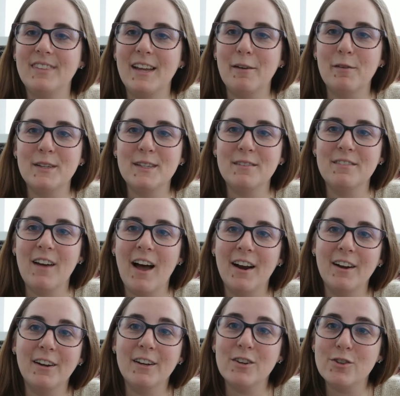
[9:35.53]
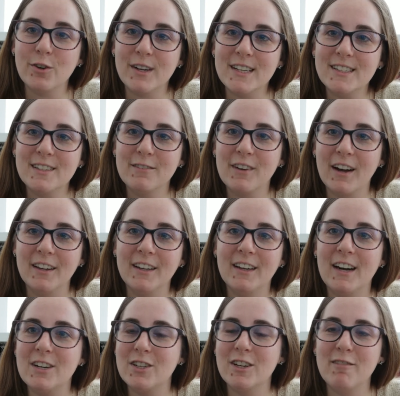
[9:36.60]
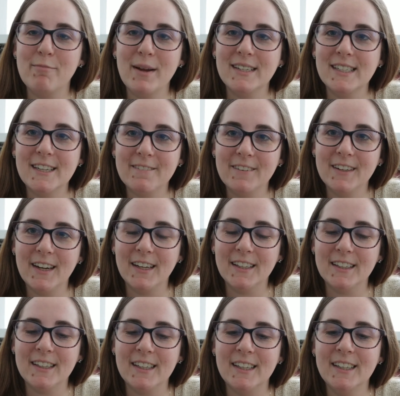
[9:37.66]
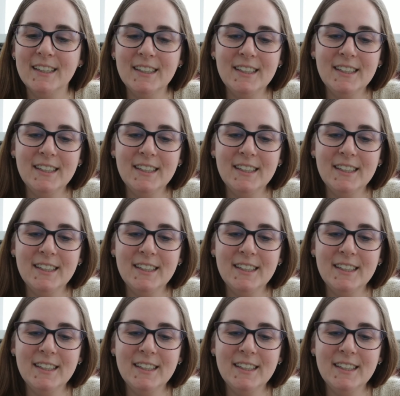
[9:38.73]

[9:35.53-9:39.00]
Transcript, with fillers: it was not a good choice of color. I should have picked a different color.